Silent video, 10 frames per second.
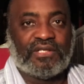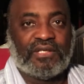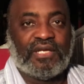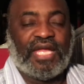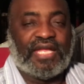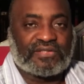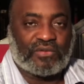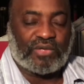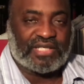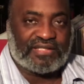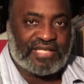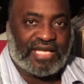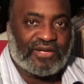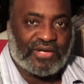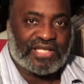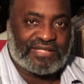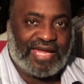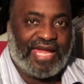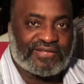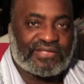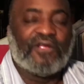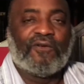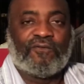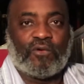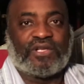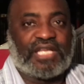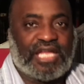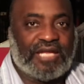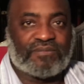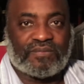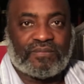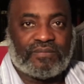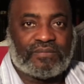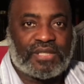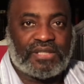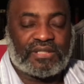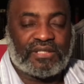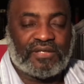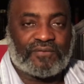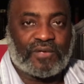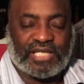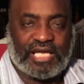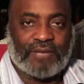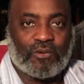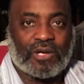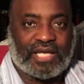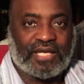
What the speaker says: is going to it takes for it to keep working.